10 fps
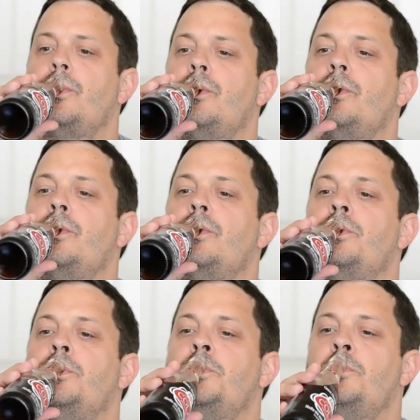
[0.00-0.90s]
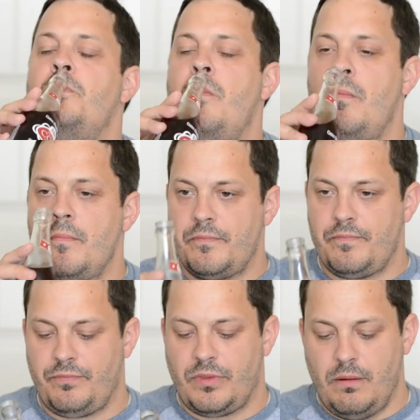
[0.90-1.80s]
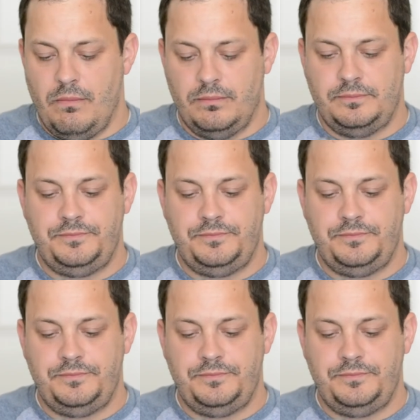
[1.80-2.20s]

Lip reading: (silence)